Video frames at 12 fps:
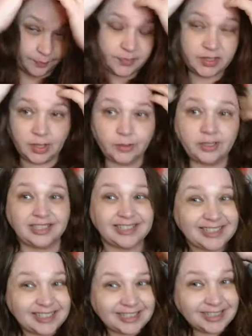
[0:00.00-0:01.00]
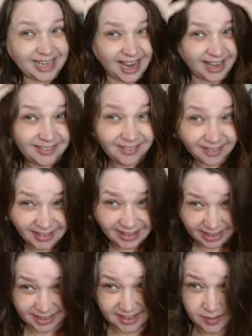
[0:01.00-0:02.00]
so to style
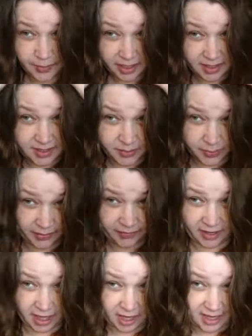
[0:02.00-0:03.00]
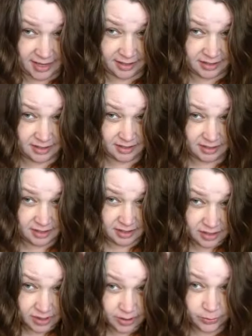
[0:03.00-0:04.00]
this, because we've got
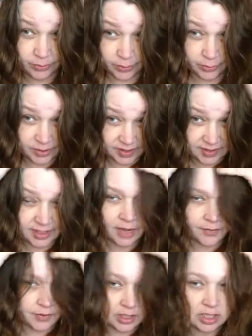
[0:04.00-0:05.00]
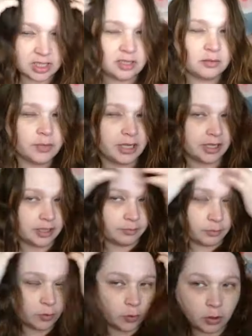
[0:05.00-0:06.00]
the roots that have a little bit
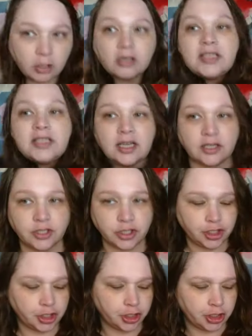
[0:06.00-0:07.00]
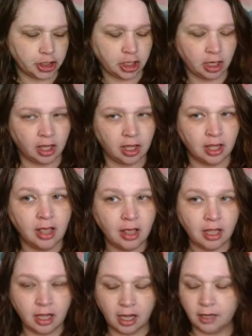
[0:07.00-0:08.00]
more texture,
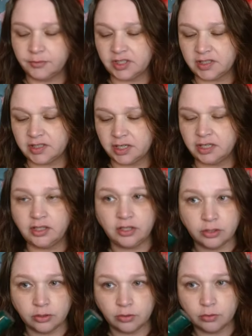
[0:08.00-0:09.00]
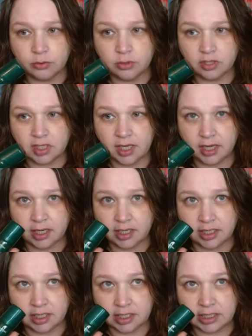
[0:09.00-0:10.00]
I'm just gonna use a
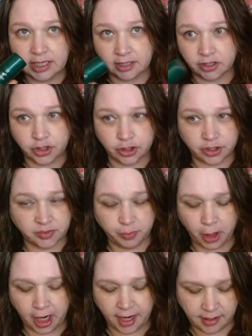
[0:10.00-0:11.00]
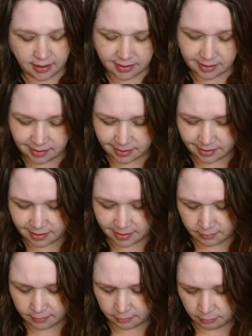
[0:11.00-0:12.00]
texture spray. This
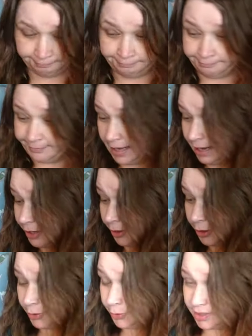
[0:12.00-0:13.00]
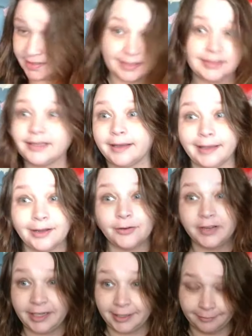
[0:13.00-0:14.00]
is, I don't know who this is, I can't
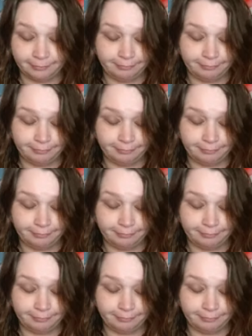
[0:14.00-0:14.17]
read it.